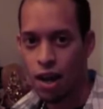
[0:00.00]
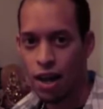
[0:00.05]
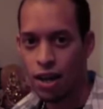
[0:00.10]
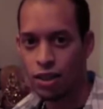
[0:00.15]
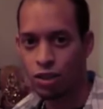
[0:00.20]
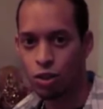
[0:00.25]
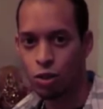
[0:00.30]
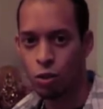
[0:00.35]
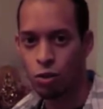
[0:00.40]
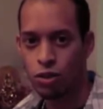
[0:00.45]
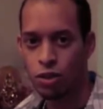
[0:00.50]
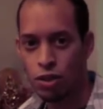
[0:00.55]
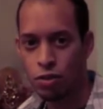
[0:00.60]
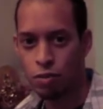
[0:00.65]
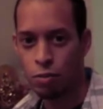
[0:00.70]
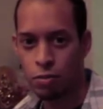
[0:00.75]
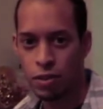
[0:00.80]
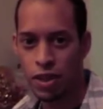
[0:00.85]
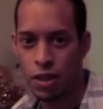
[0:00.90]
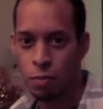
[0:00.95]
Hi, it's Chronos
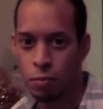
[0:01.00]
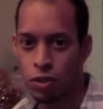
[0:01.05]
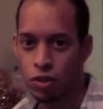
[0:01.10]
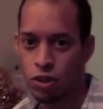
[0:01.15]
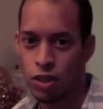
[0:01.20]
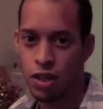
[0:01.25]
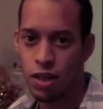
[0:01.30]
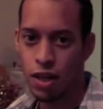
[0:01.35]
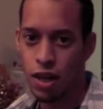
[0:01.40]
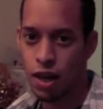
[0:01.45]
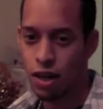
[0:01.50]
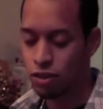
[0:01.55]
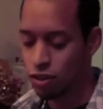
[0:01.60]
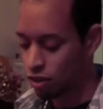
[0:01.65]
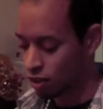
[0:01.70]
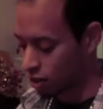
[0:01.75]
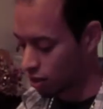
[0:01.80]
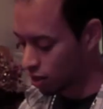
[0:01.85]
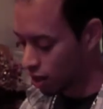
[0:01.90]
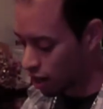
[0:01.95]
here from TMPG.
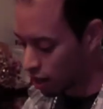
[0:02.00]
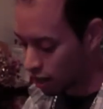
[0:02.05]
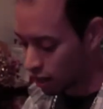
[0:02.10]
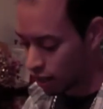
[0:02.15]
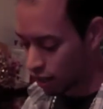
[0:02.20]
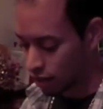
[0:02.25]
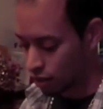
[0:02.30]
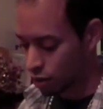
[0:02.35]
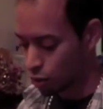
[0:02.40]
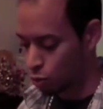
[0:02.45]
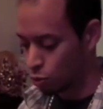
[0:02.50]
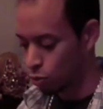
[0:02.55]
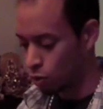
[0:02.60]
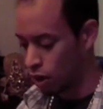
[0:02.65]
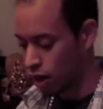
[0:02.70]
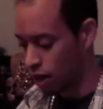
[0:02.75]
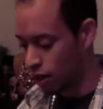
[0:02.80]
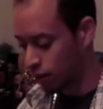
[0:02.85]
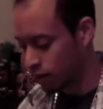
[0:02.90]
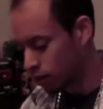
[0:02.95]
Just thought I'd like to
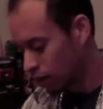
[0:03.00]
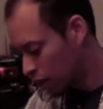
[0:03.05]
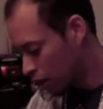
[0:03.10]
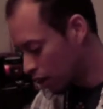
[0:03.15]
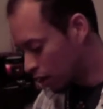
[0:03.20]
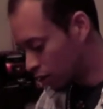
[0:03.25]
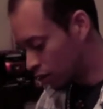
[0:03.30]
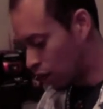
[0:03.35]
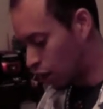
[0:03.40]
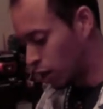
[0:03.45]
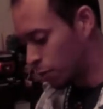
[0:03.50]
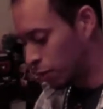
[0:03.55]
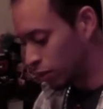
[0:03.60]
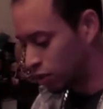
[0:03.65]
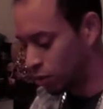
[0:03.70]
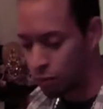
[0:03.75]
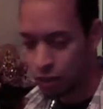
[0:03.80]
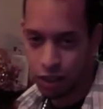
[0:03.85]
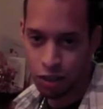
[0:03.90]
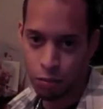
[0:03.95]
talk
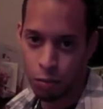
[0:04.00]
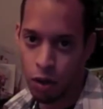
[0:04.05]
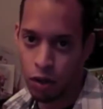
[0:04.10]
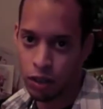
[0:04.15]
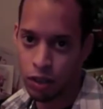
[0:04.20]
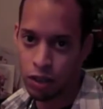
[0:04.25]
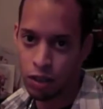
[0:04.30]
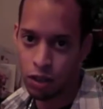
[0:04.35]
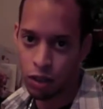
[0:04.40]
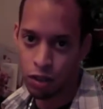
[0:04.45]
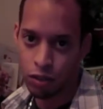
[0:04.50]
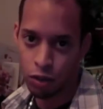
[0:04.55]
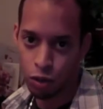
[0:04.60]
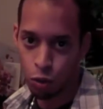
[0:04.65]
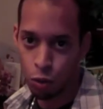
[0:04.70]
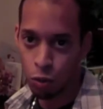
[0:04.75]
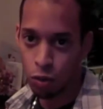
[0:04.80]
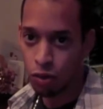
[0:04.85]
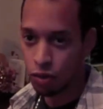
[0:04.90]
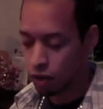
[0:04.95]
about something small here, a
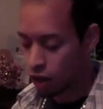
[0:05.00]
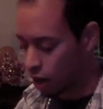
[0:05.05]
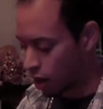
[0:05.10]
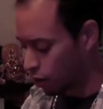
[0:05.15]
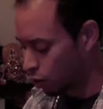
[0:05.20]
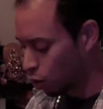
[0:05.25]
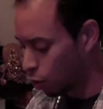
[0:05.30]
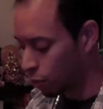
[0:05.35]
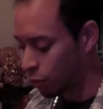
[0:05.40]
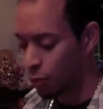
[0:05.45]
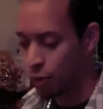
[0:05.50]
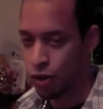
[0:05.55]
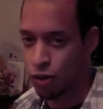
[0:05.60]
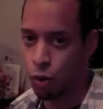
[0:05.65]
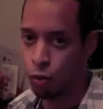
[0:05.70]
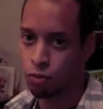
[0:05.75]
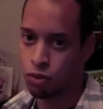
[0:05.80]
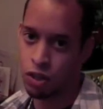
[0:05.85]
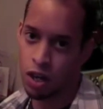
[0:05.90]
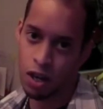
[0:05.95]
tool. Normally we
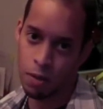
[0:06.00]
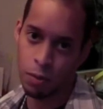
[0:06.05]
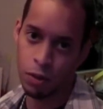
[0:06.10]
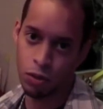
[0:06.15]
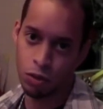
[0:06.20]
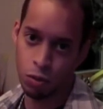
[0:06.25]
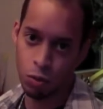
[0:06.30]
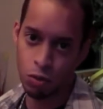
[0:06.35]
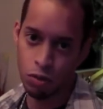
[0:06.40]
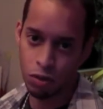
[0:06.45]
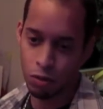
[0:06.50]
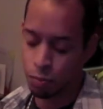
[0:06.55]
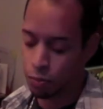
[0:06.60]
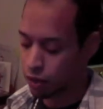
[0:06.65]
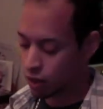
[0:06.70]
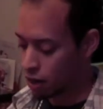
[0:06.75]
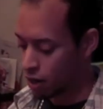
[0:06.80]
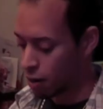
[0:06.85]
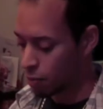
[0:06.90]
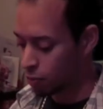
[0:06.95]
don't talk about tools,
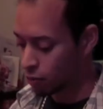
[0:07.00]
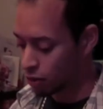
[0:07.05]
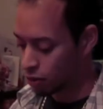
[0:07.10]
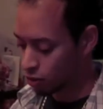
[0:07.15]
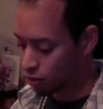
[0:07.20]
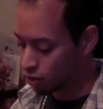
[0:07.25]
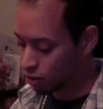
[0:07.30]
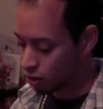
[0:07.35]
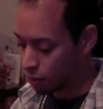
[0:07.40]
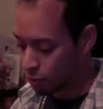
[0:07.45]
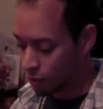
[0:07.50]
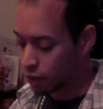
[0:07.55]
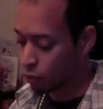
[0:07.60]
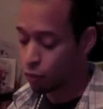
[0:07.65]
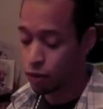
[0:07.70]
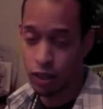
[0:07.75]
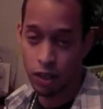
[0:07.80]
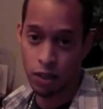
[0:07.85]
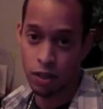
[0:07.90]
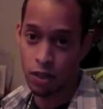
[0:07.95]
but it's
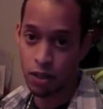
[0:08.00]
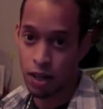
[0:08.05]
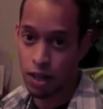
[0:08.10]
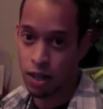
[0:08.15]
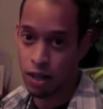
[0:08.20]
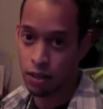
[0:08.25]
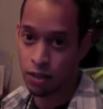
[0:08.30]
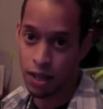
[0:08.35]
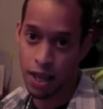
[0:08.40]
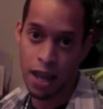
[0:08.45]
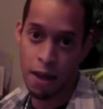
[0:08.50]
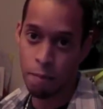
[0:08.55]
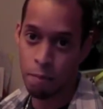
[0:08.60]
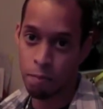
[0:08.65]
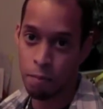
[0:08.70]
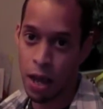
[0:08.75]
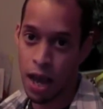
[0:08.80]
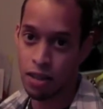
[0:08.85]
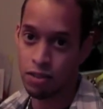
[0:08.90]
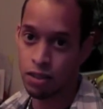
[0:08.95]
something really good.
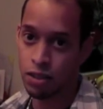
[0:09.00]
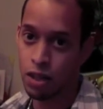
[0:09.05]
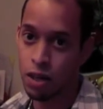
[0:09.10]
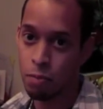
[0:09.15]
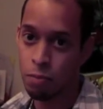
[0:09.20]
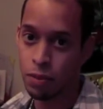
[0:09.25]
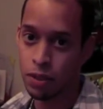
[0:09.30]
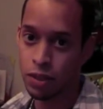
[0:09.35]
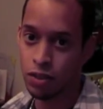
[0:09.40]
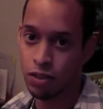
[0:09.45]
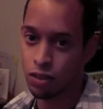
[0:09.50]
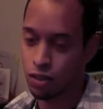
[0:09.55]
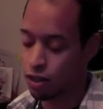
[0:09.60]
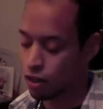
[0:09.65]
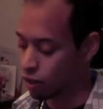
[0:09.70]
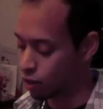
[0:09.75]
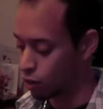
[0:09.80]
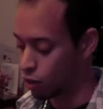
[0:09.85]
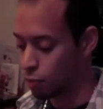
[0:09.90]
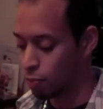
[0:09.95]
Can't pass it up. It's
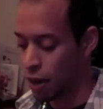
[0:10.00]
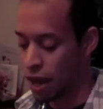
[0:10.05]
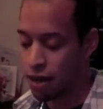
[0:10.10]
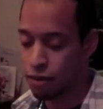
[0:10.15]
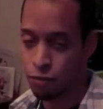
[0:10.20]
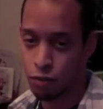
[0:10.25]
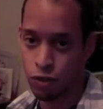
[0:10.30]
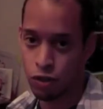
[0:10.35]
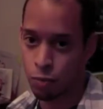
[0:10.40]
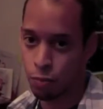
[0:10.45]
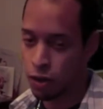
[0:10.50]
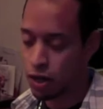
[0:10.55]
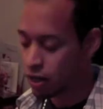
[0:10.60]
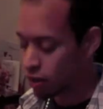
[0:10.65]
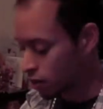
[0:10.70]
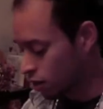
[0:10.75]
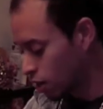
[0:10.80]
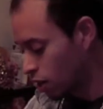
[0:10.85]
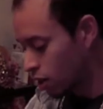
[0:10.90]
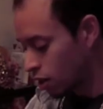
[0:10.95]
a good bang for its
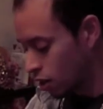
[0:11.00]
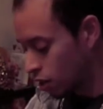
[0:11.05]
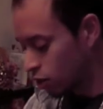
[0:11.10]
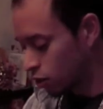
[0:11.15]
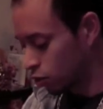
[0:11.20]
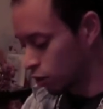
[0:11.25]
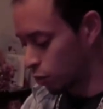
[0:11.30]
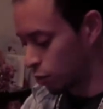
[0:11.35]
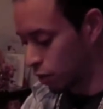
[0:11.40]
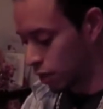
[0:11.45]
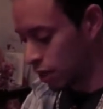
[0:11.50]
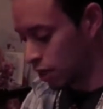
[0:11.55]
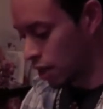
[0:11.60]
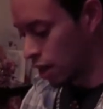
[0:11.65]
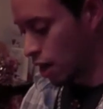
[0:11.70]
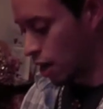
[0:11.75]
buck. So I really